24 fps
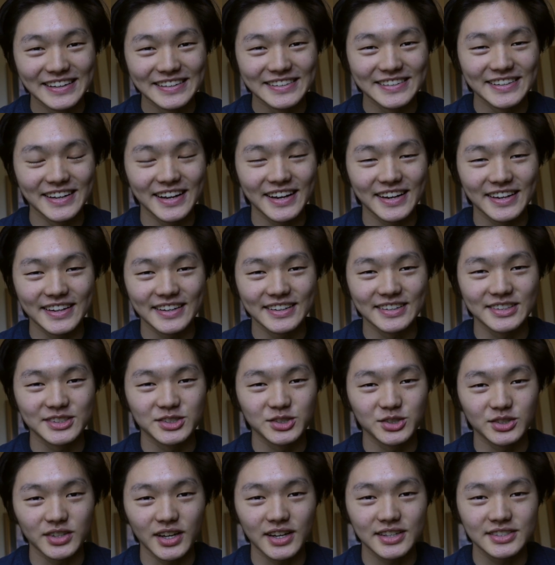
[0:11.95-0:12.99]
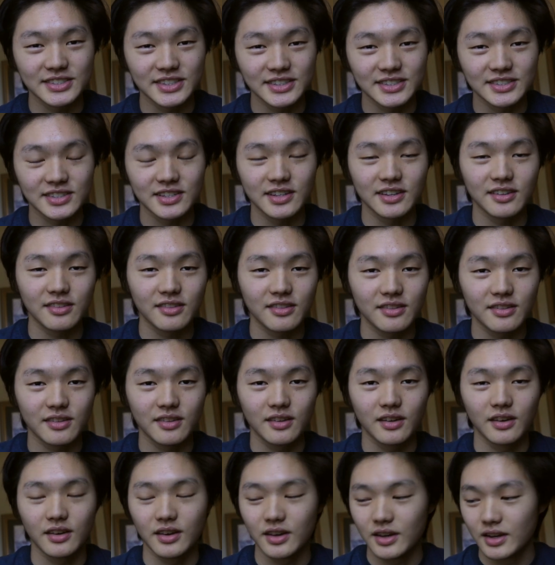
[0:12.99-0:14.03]
Today is July 16th,
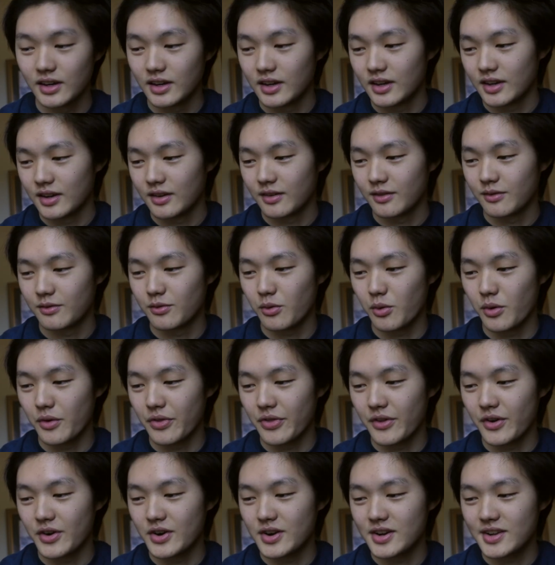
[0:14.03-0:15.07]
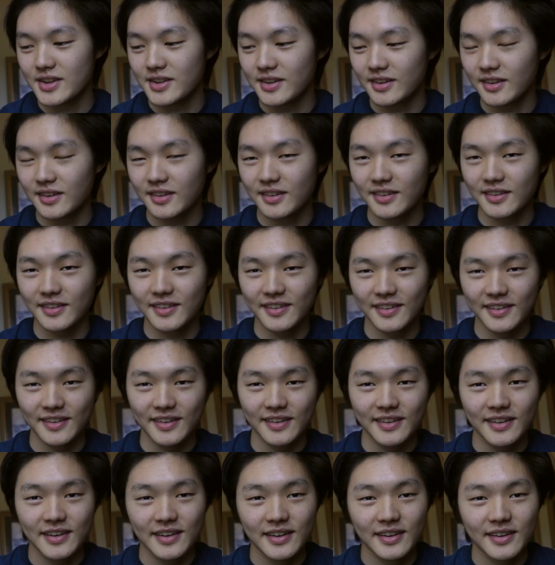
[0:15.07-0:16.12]
4:30.
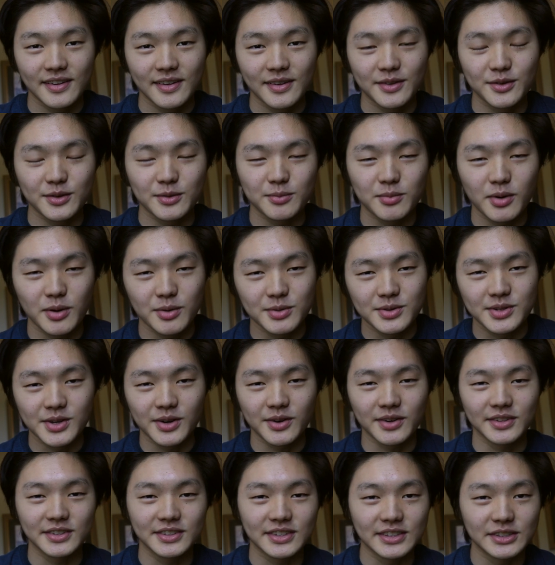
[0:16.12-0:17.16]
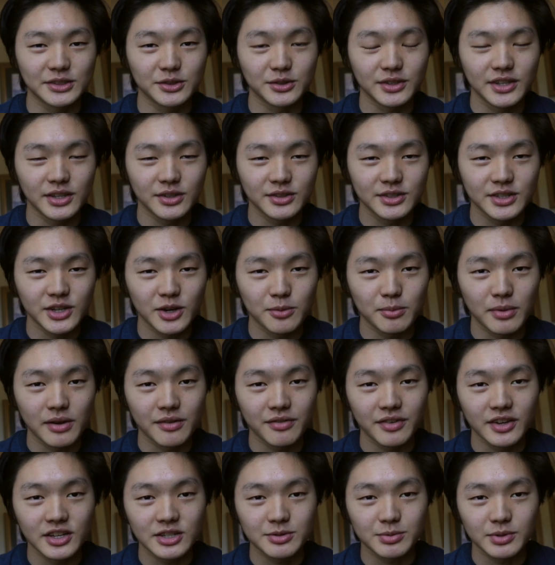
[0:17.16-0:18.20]
You can probably tell I look a little guilty on my
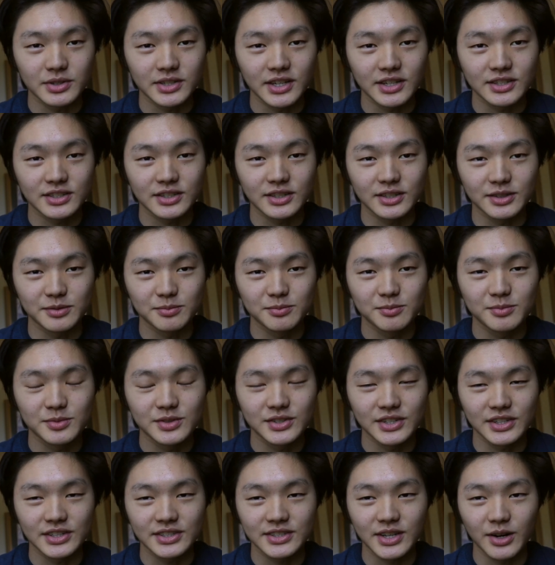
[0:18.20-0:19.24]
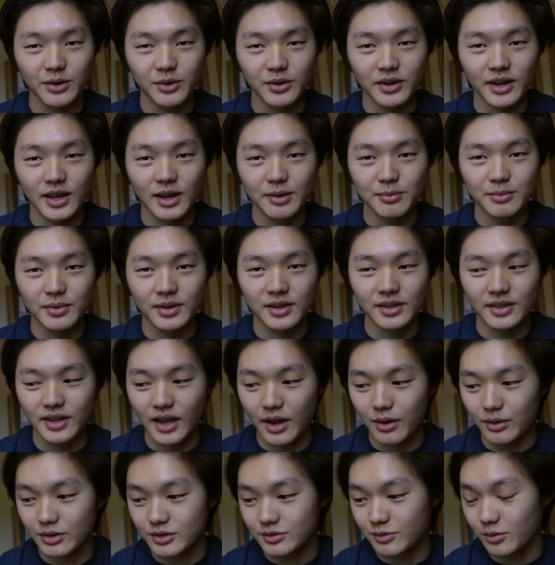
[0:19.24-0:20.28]
face because I took a 6 hour nap and
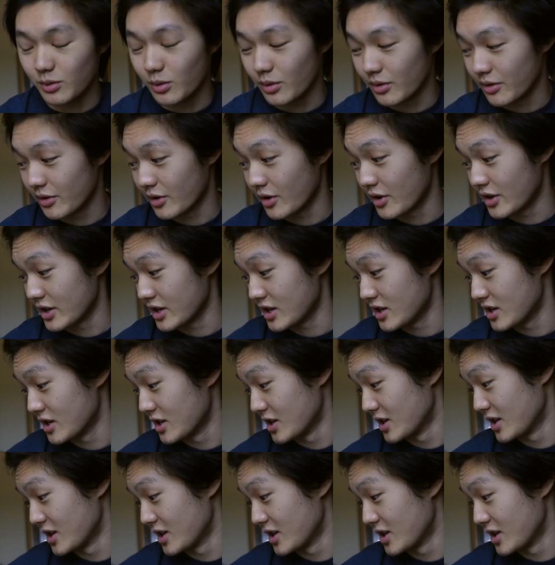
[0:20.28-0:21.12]
now it's 4:30.